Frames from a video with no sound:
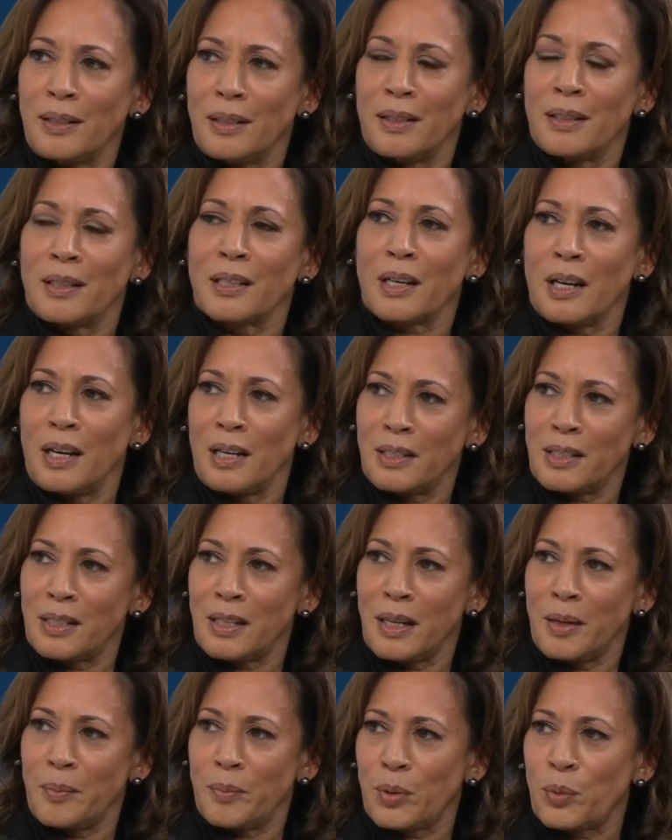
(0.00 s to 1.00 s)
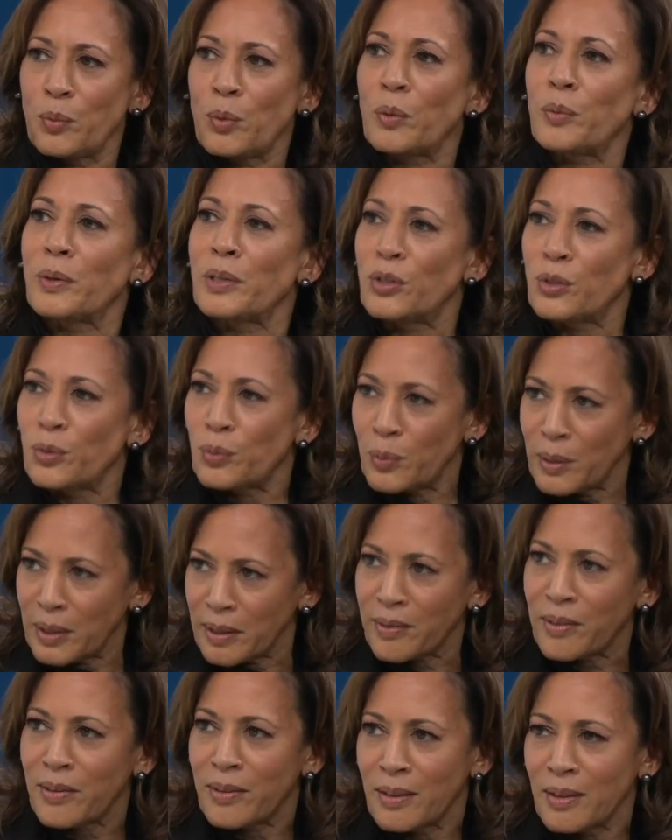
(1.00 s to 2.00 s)
the continent, but what we do
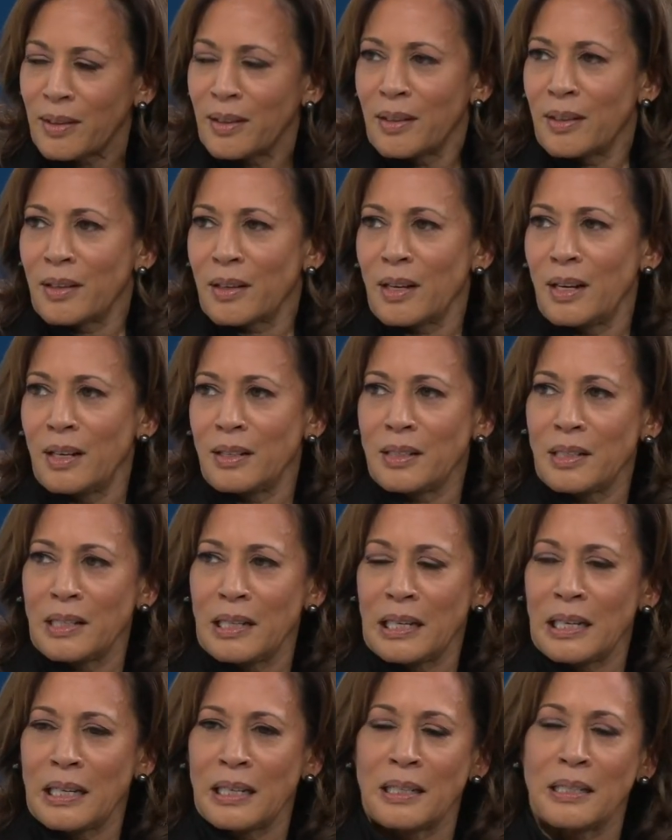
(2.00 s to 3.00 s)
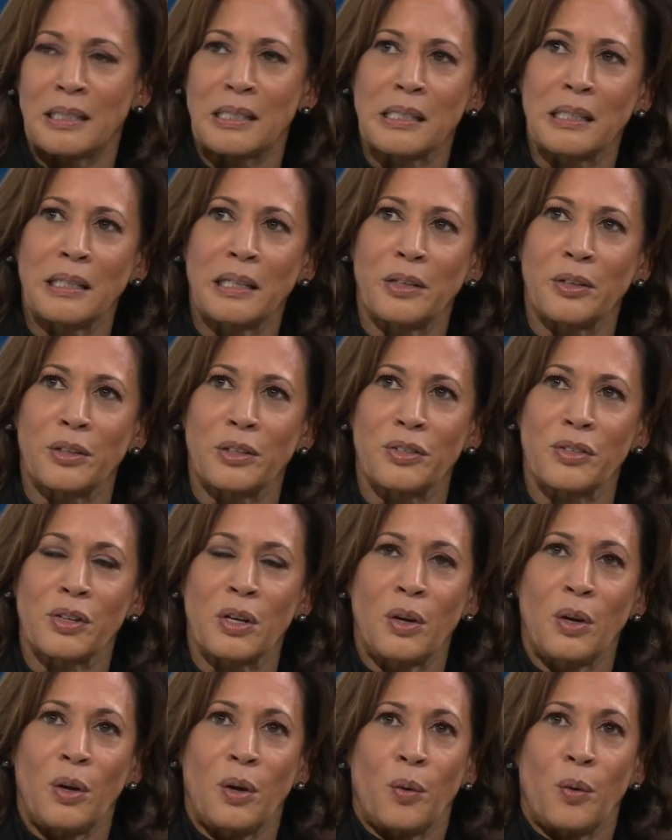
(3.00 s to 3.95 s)
with the continent and its leaders.